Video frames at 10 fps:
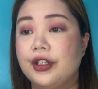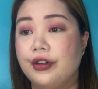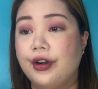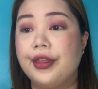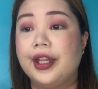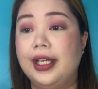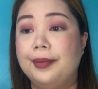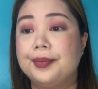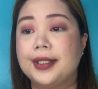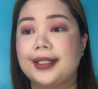
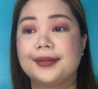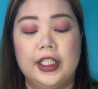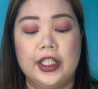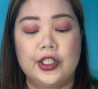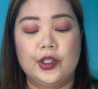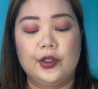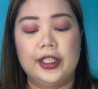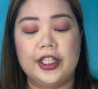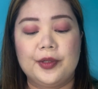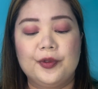lips. So
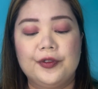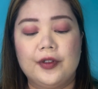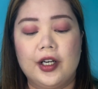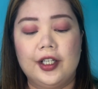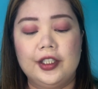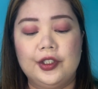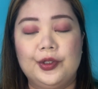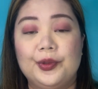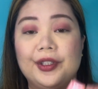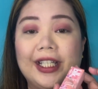let's move on
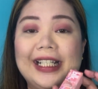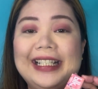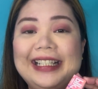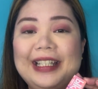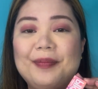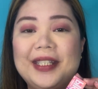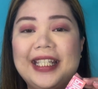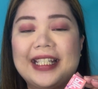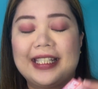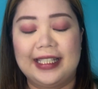to the
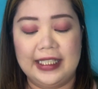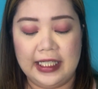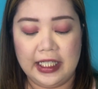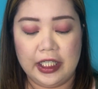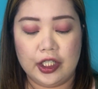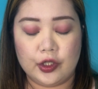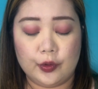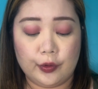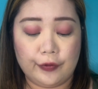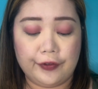lipsticks.
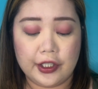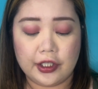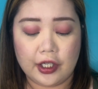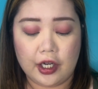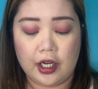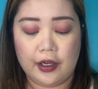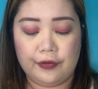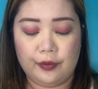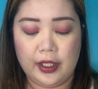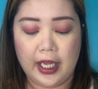So first off,
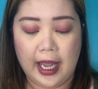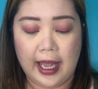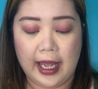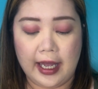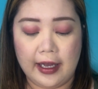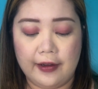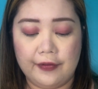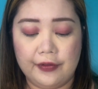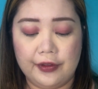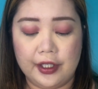we have
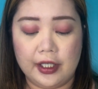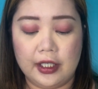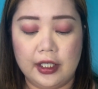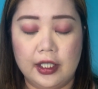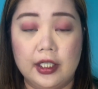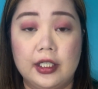the